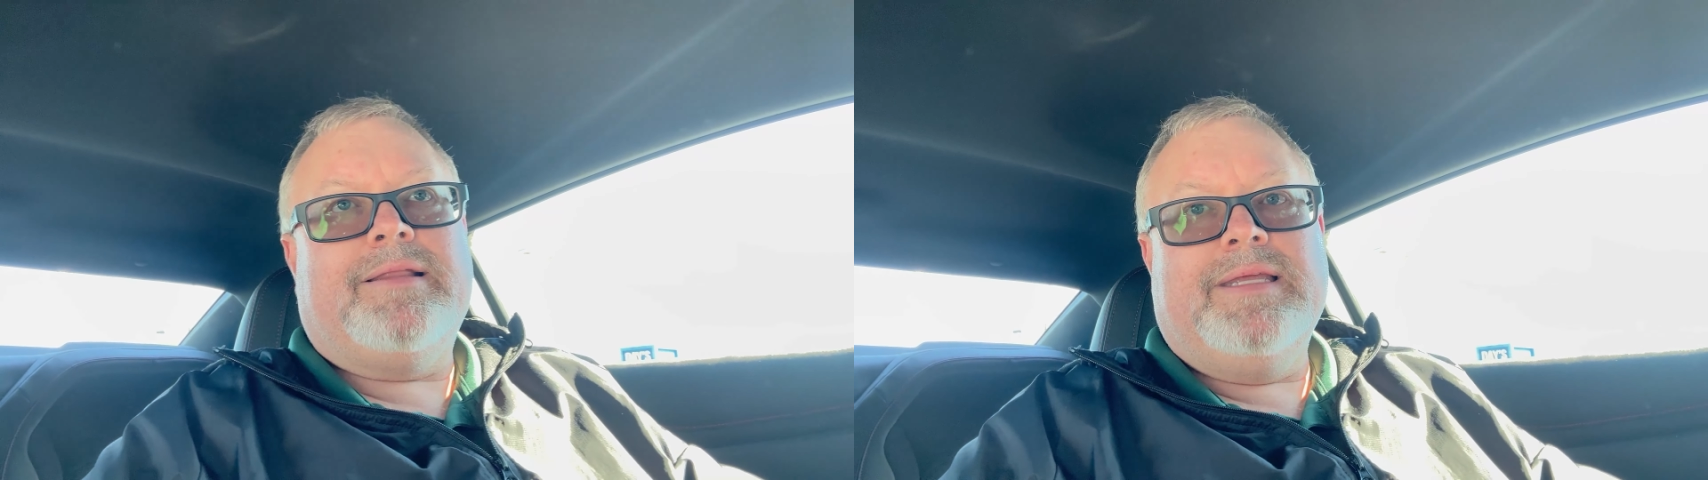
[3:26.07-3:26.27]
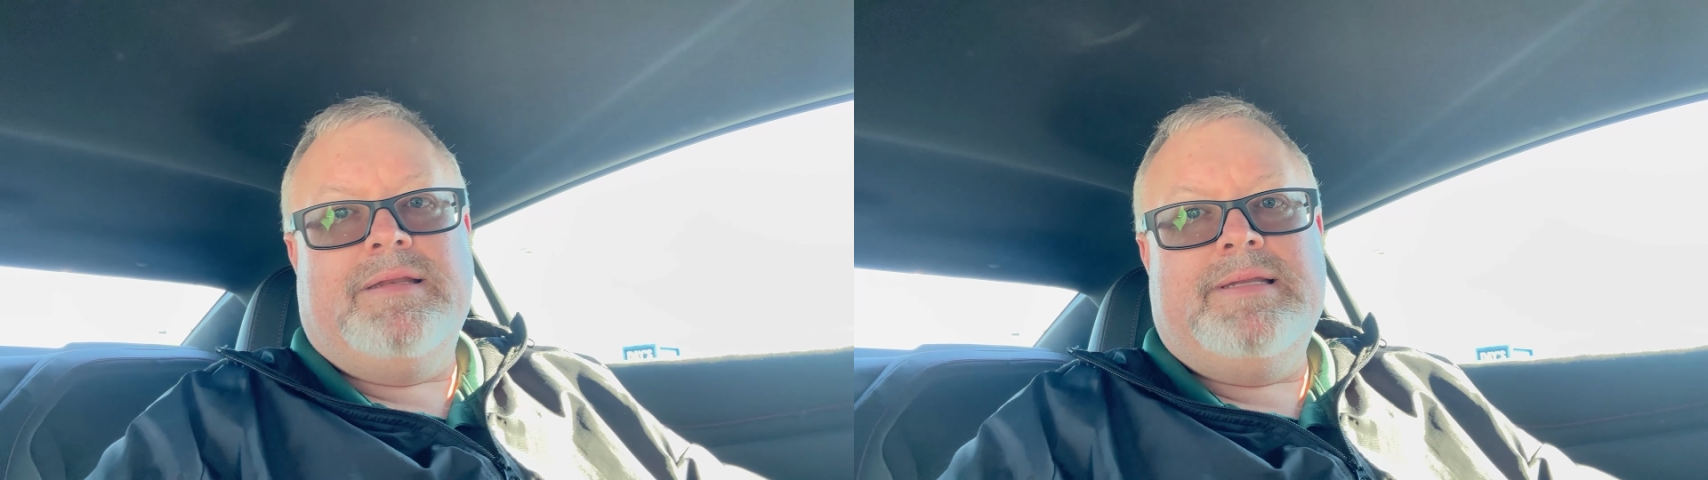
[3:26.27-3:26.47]

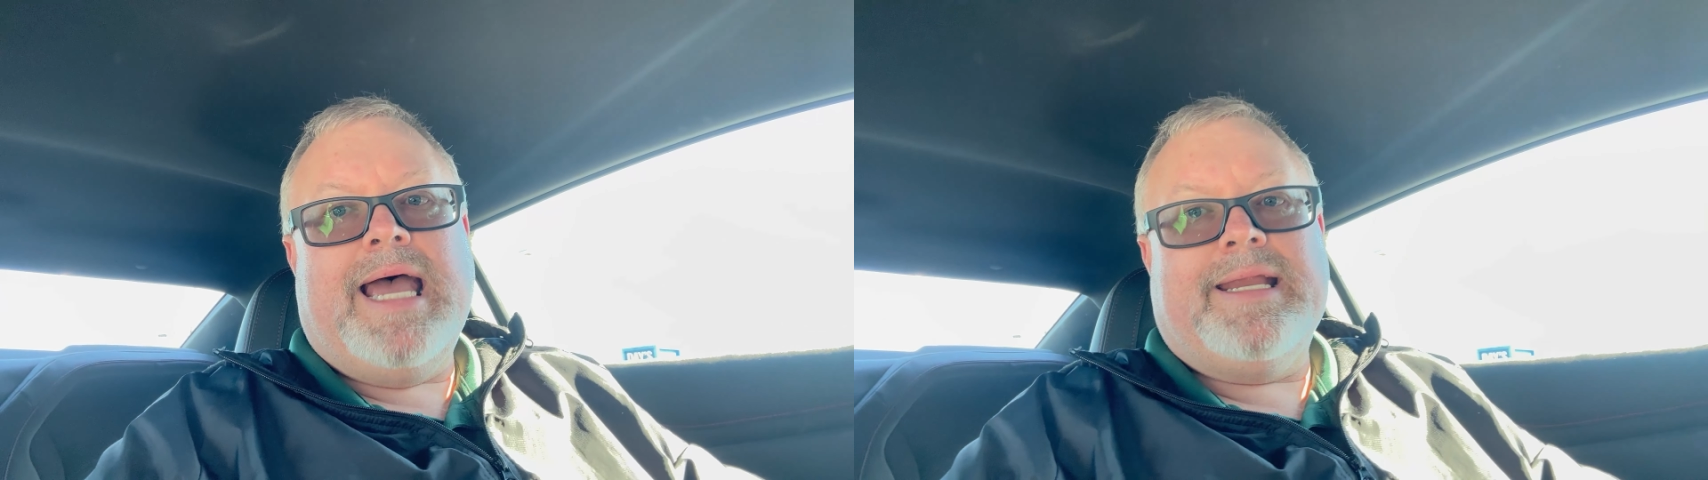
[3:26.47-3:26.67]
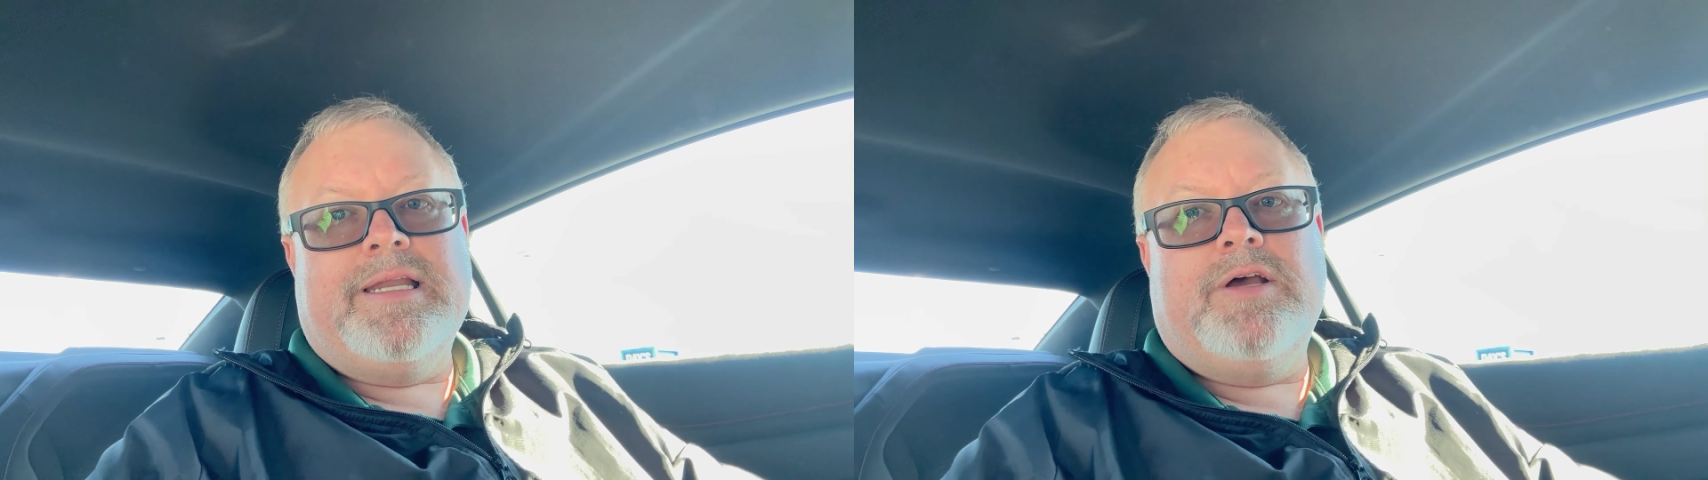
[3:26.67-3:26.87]
that
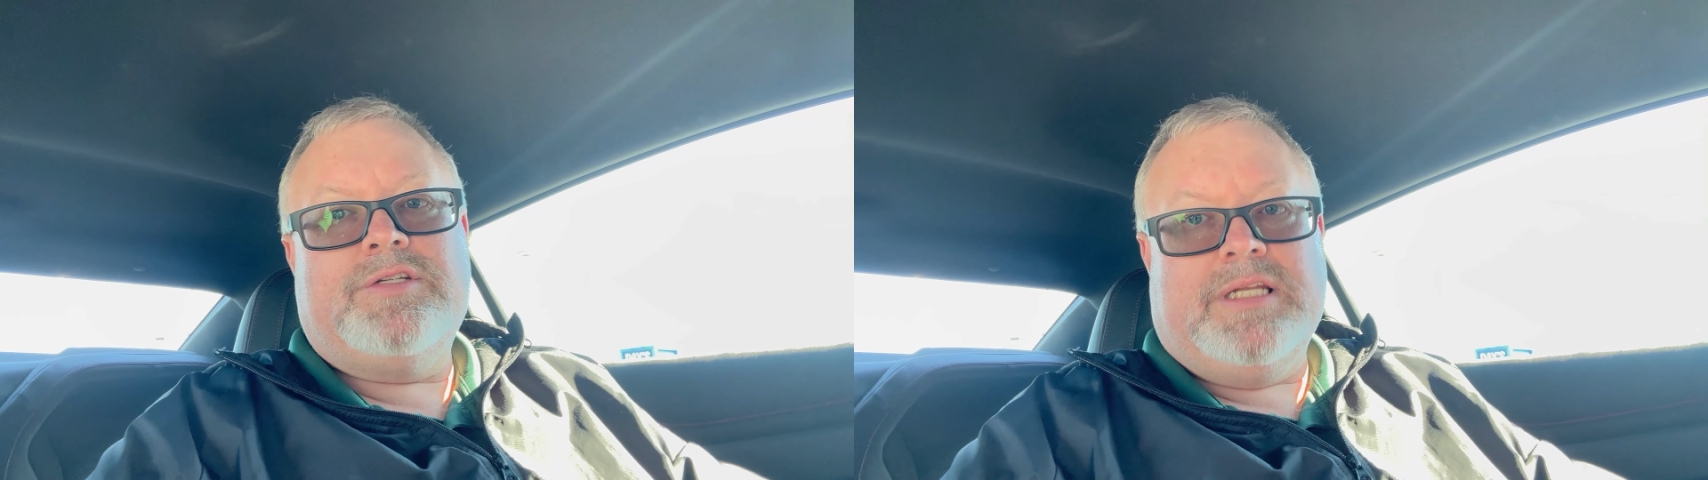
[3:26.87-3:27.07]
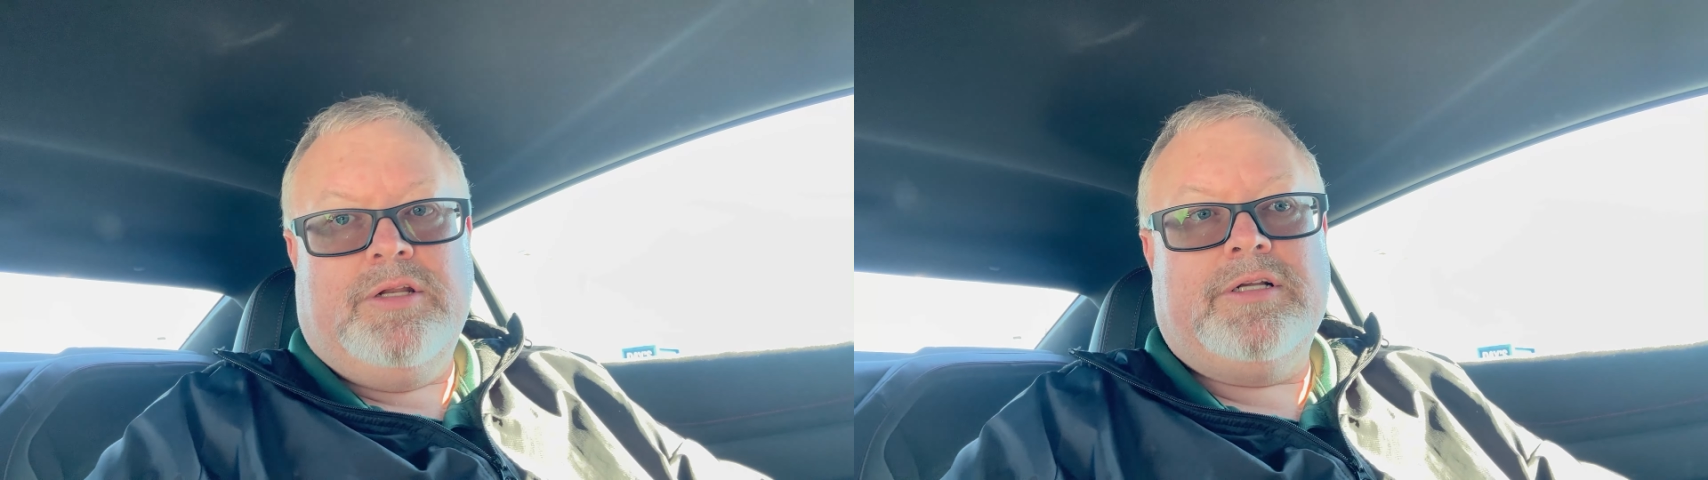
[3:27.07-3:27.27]

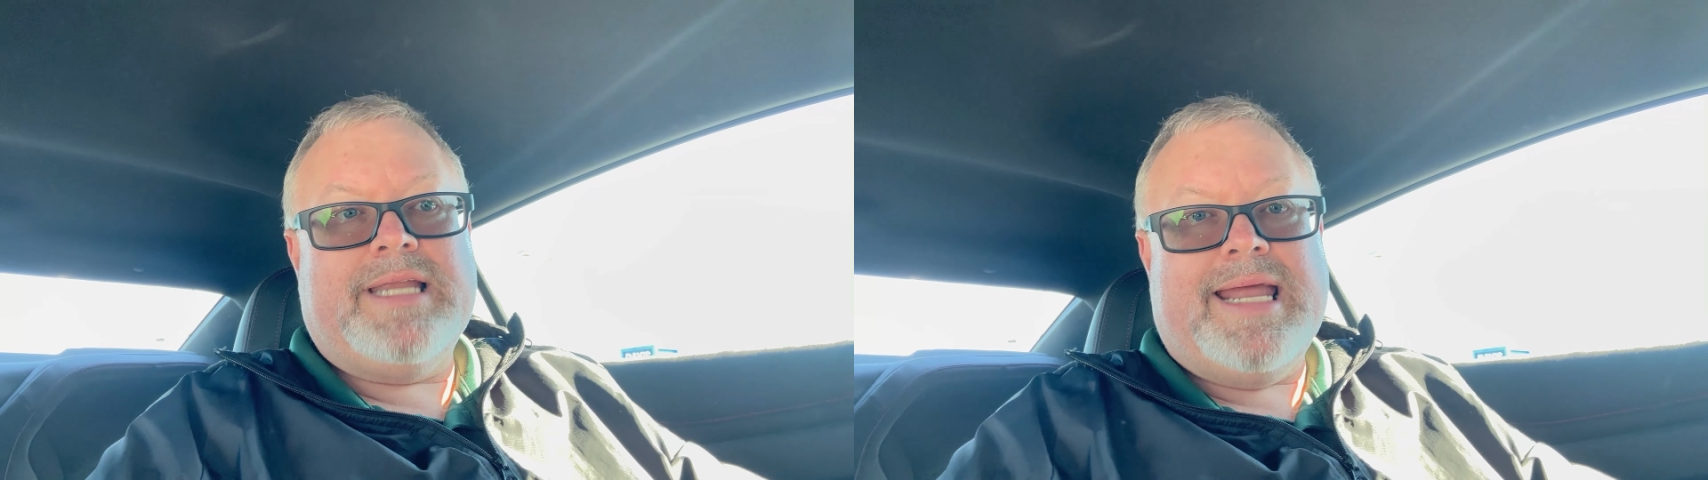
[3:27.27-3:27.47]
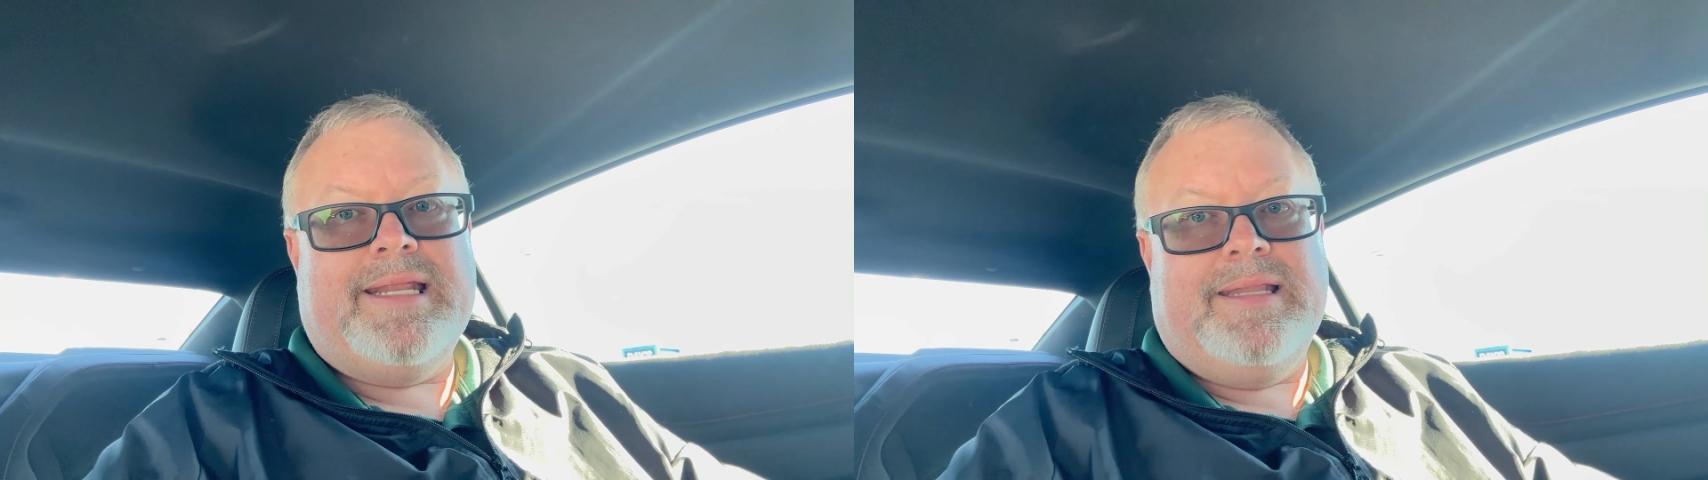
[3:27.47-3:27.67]
diagnosed and looked at it,